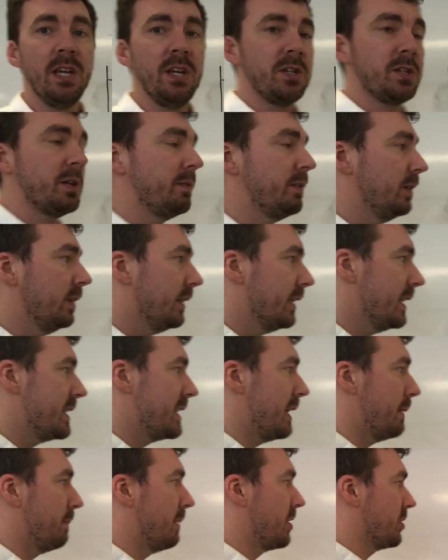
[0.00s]
So if you look at a
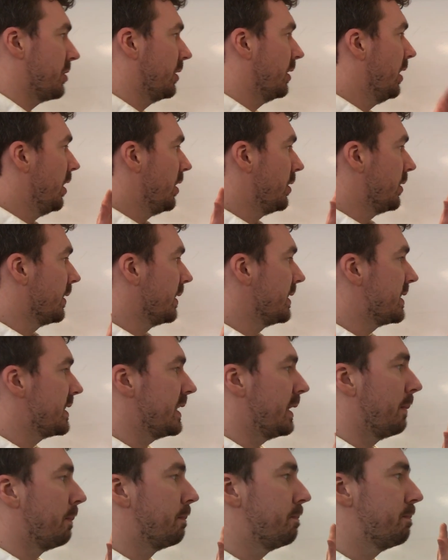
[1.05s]
tape measure, you're gonna
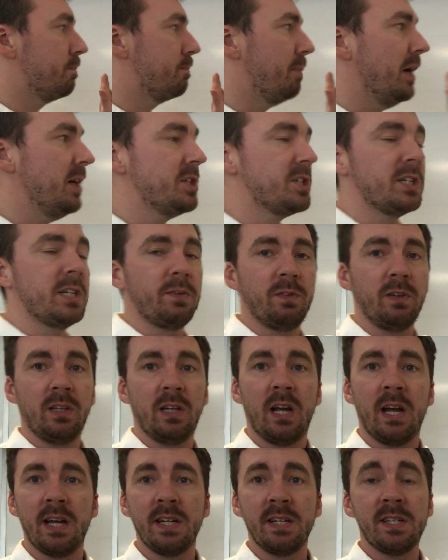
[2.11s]
see a bunch of different
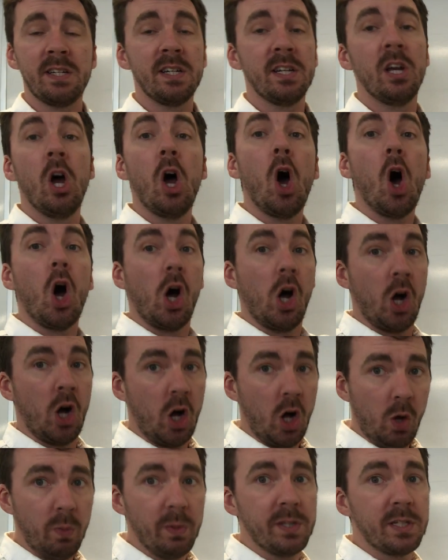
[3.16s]
lines,
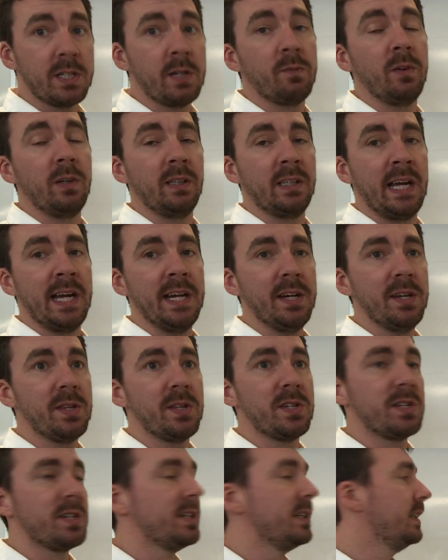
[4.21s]
all with different
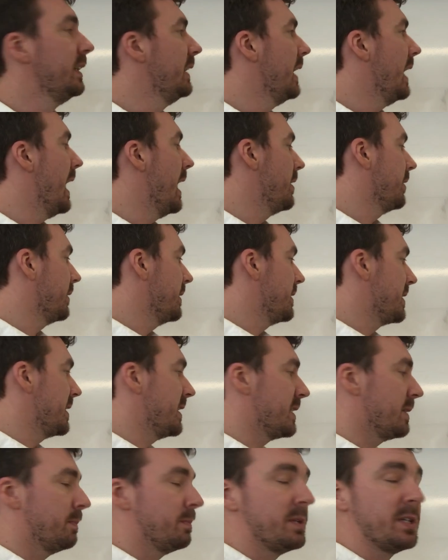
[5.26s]
lengths, and you're gonna see
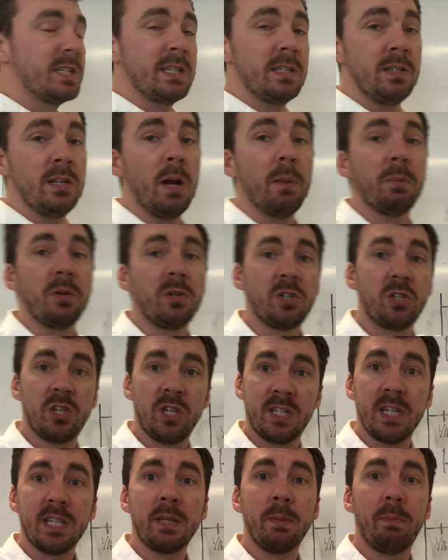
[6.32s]
some numbers
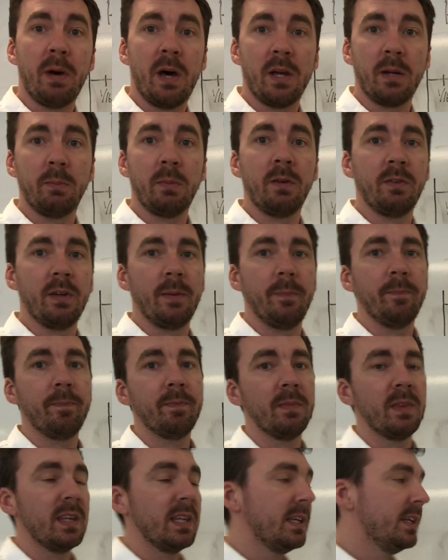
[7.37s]
just at the bottom of it.
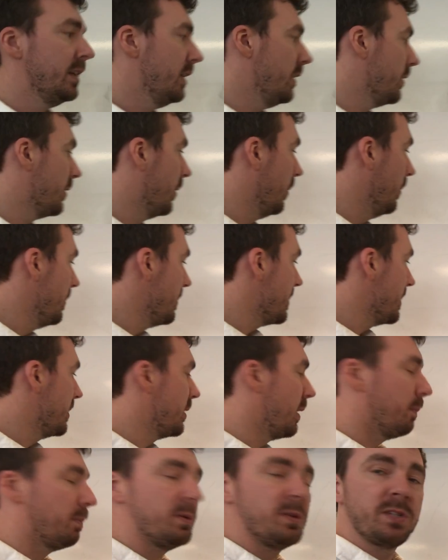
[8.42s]
Those
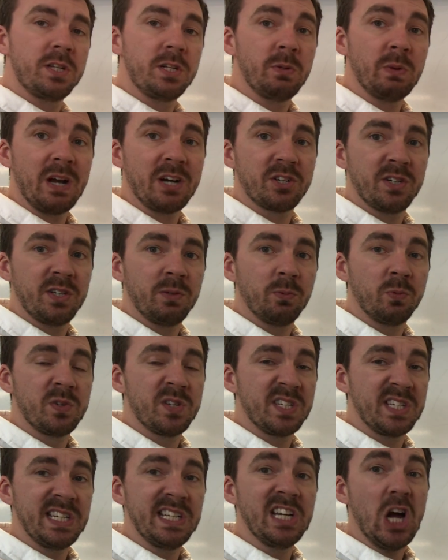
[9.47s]
numbers that you actually
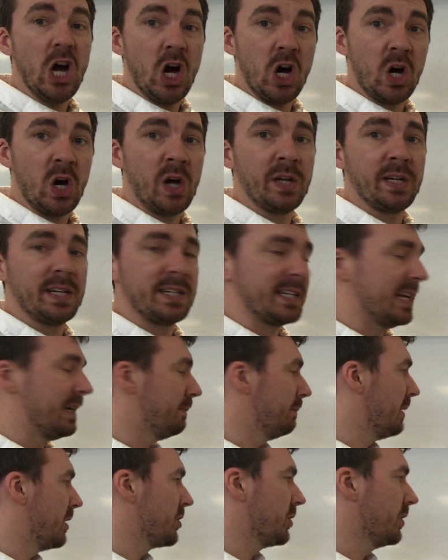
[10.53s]
see on a tape
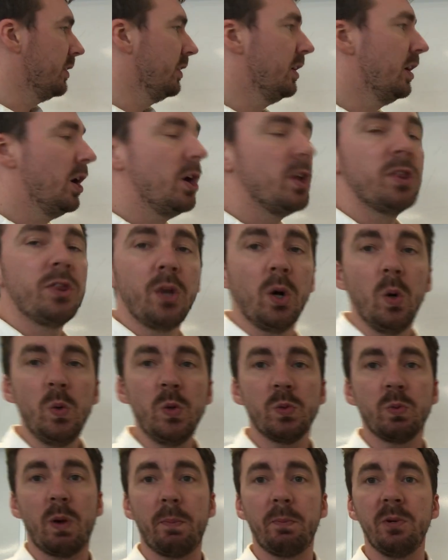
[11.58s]
measure,
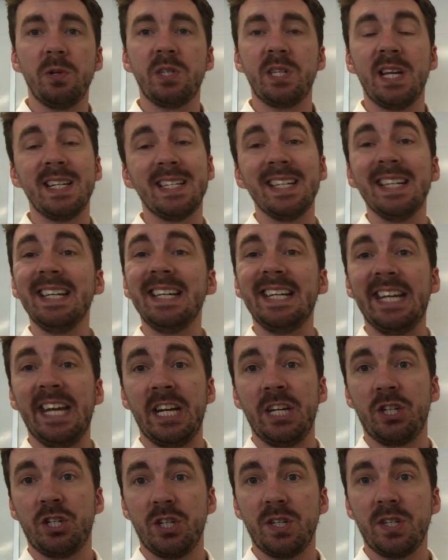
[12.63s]
those represent
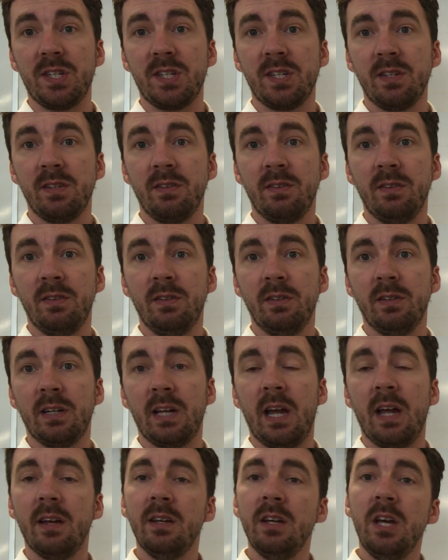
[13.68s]
inches.
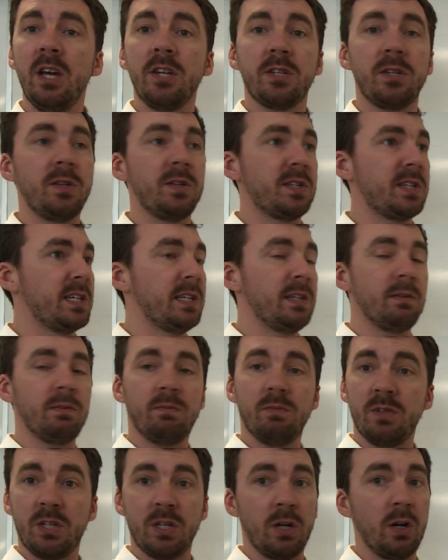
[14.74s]
Okay, so you'll see
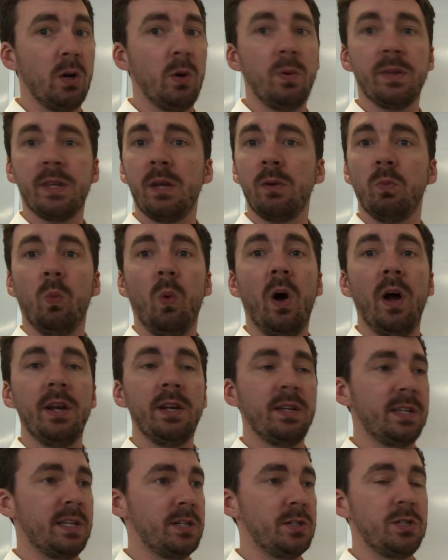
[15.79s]
0, then 1,
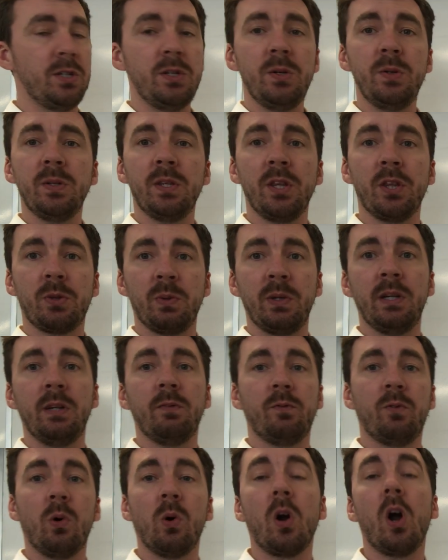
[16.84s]
then 2, then 3,
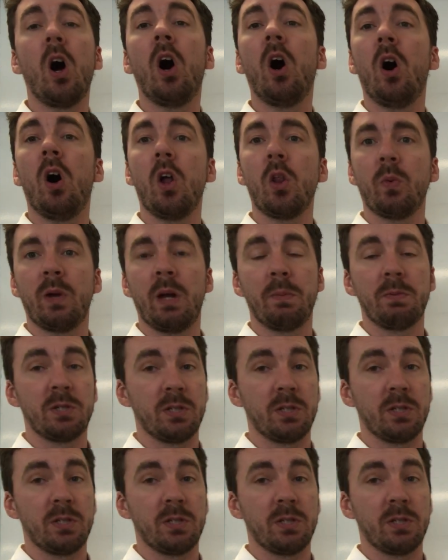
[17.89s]
4, all the way up